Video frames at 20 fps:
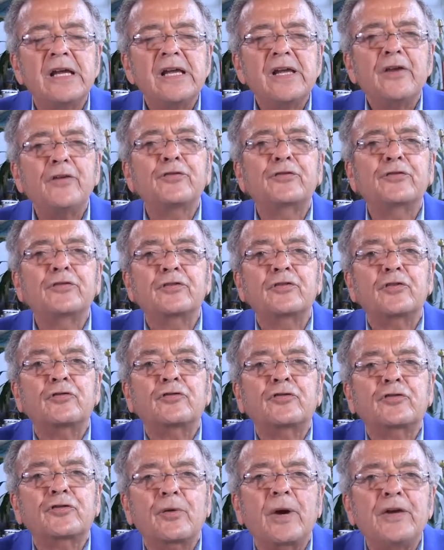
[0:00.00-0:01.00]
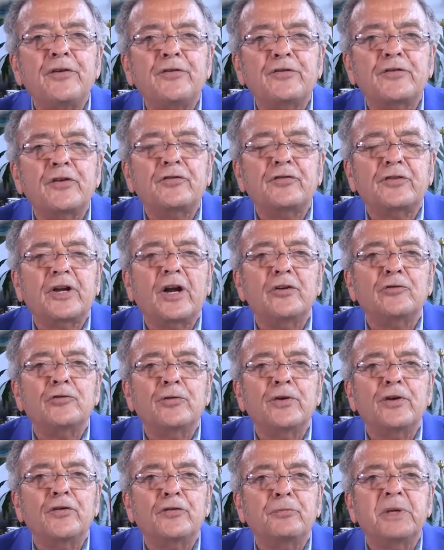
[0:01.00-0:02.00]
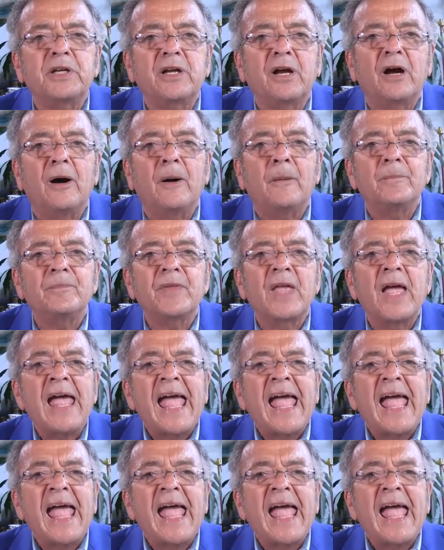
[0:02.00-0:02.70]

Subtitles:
is the disgrace this country has become.